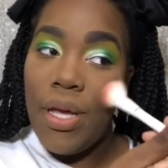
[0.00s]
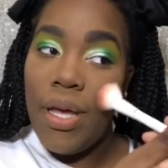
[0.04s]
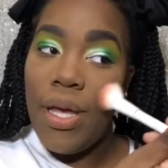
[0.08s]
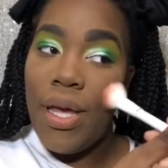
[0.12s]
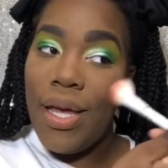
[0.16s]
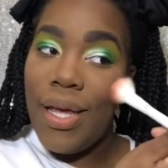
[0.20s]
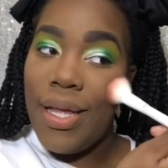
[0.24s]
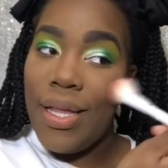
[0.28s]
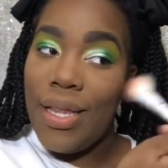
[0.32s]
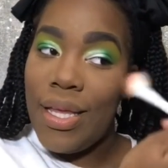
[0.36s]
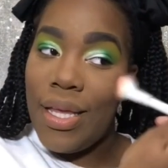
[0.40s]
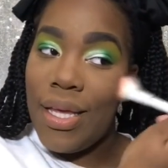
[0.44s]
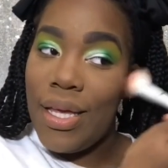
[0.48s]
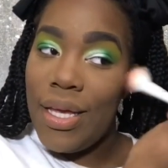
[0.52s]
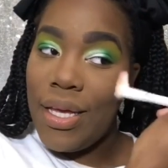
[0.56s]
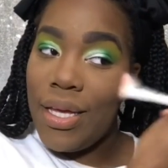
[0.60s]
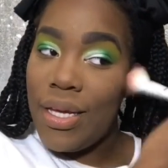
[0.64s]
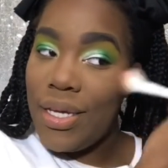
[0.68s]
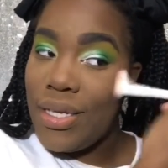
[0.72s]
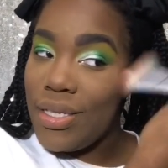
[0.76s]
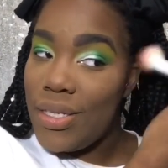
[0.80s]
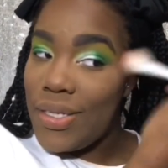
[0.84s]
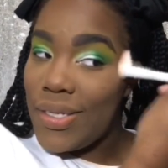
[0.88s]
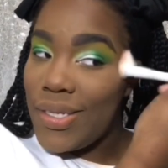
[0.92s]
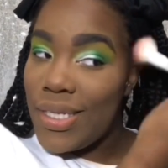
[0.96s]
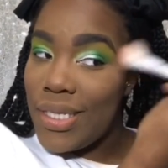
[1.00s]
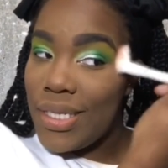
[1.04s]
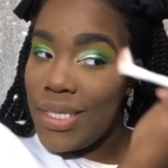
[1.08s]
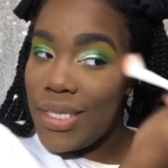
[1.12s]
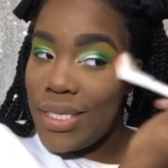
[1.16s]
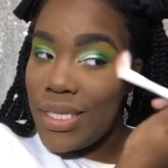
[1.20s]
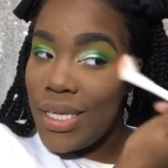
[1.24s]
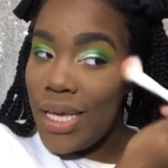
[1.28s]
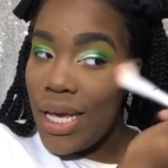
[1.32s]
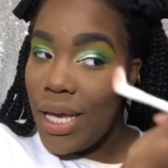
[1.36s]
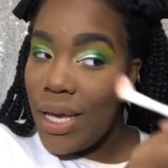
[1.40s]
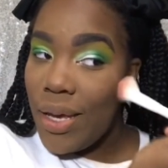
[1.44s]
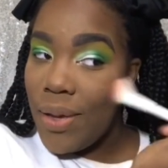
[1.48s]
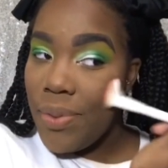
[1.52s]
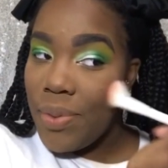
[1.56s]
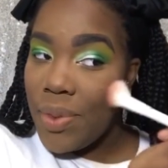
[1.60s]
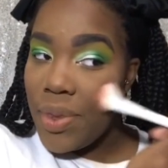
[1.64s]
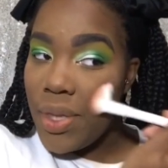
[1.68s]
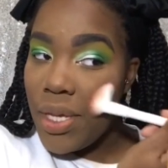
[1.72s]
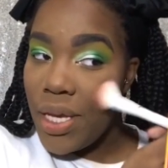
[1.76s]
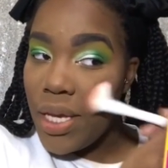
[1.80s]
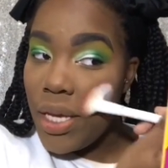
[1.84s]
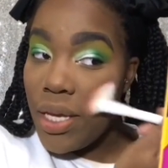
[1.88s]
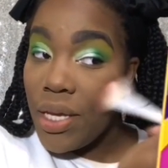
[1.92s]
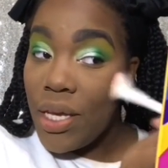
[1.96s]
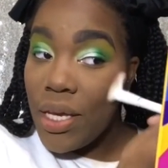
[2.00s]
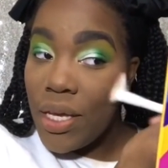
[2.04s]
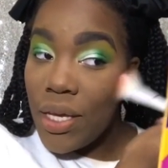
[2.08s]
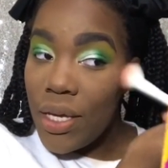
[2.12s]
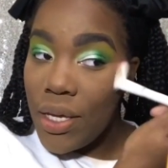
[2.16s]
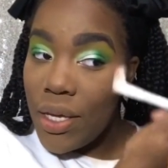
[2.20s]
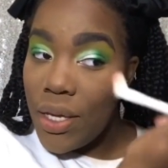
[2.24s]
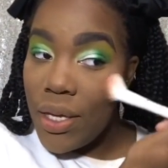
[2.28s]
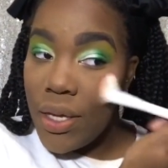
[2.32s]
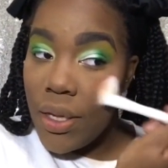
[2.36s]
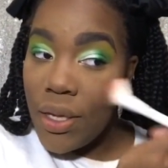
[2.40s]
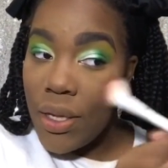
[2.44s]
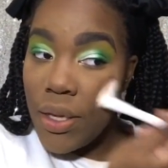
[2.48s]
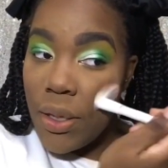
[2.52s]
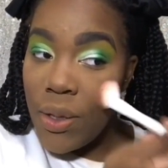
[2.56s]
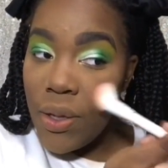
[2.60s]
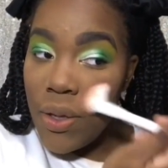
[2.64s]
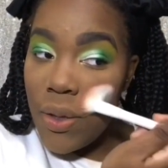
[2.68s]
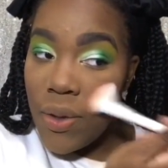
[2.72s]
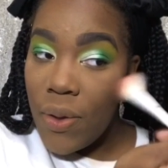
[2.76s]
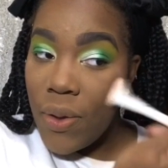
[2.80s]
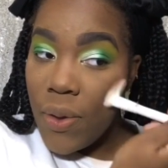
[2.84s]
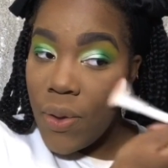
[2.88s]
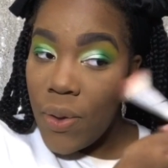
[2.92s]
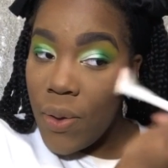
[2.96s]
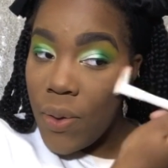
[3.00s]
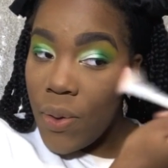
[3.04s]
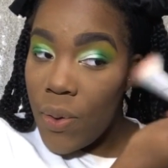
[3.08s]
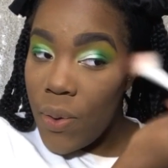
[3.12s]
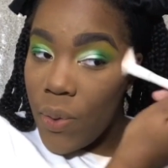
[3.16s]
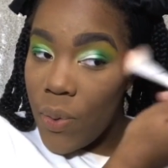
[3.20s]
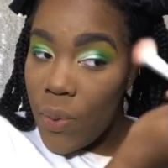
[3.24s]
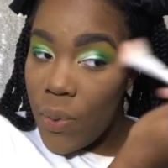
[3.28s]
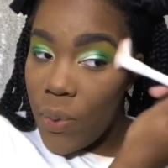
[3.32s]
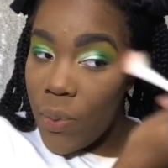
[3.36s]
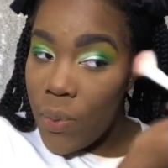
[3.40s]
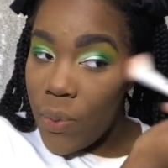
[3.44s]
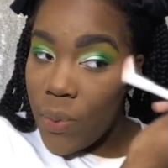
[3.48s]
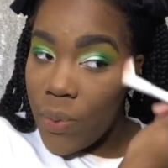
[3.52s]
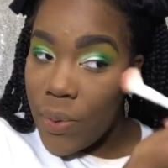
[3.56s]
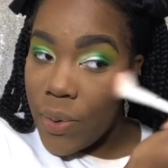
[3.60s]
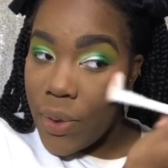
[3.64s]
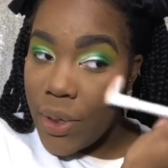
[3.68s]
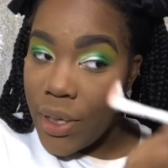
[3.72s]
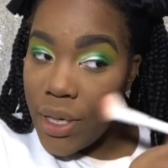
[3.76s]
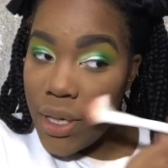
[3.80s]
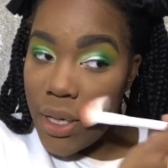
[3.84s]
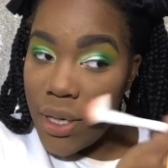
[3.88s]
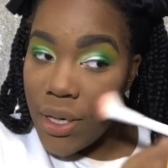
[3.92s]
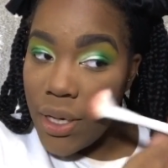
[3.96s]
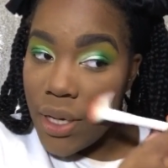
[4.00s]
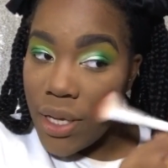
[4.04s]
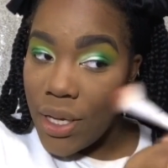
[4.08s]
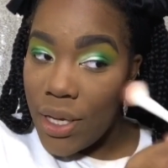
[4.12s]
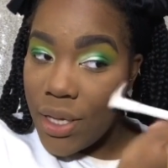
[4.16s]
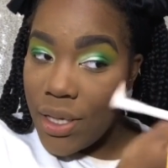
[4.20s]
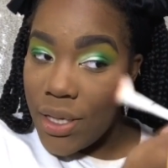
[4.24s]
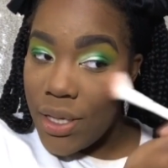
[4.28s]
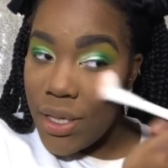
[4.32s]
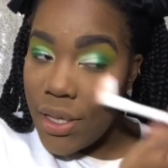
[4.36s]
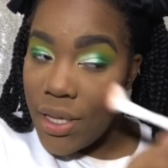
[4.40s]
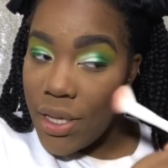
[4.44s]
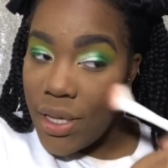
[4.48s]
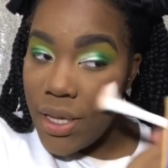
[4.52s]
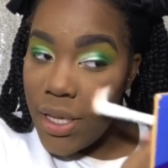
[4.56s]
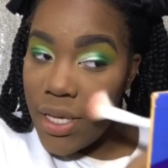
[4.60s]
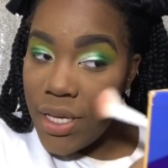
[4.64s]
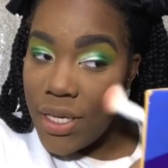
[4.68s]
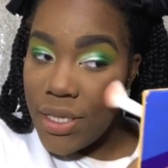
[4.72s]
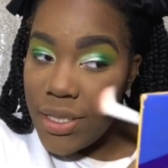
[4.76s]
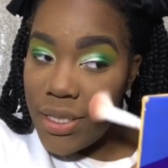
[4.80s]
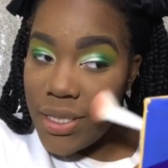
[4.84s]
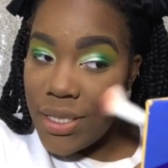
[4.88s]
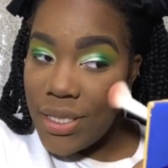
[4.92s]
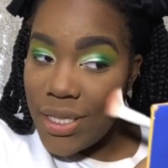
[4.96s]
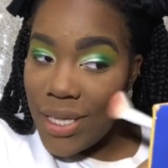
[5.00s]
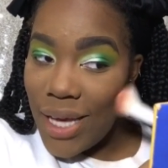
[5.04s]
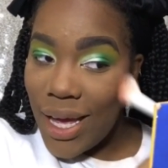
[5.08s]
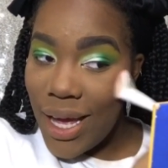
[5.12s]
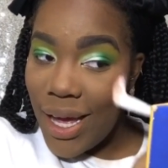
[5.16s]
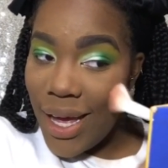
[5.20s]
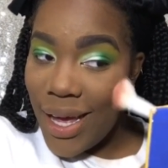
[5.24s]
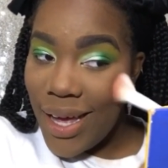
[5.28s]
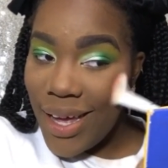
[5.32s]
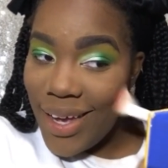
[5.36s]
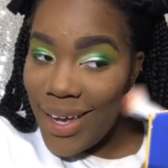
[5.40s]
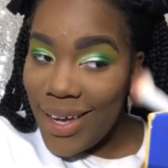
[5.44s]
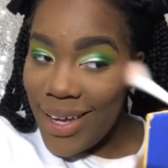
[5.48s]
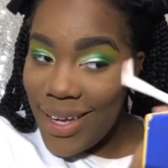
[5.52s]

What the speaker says: And then do the same thing on this side.